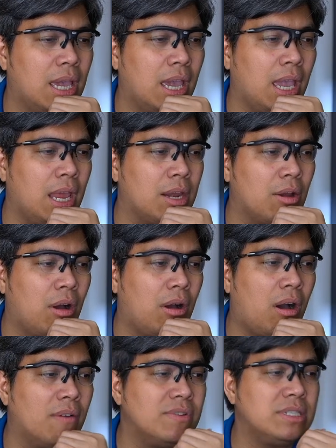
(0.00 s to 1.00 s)
And
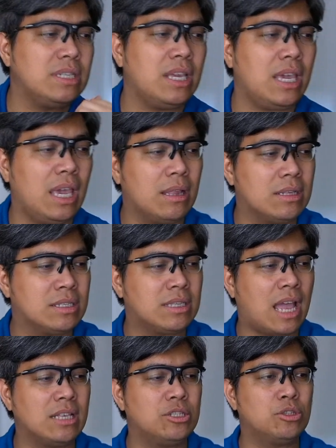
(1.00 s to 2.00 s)
obviously it
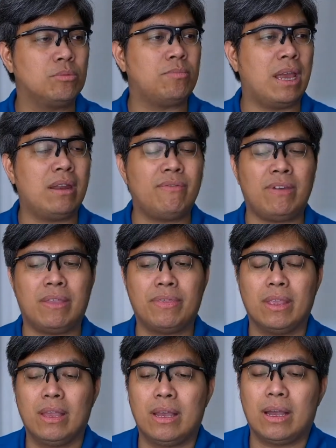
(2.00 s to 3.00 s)
stands to benefit
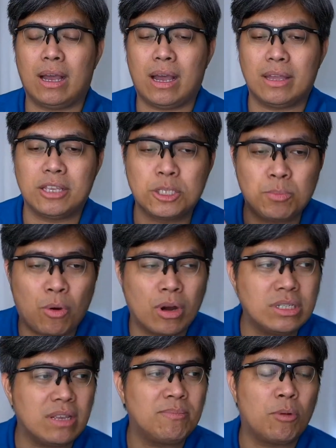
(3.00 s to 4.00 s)
the
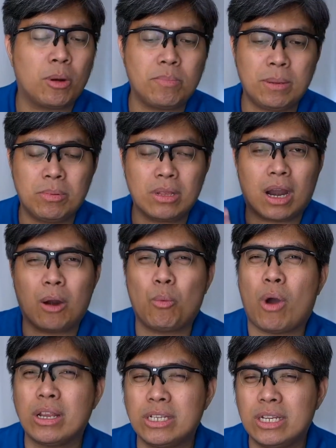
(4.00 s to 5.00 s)
sports if more people are
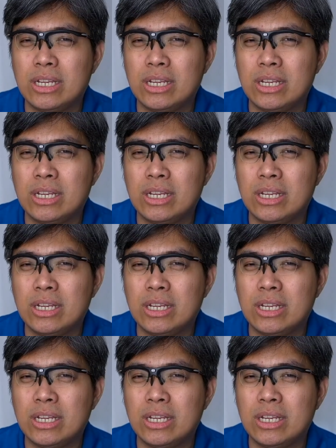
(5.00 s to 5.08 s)
watching the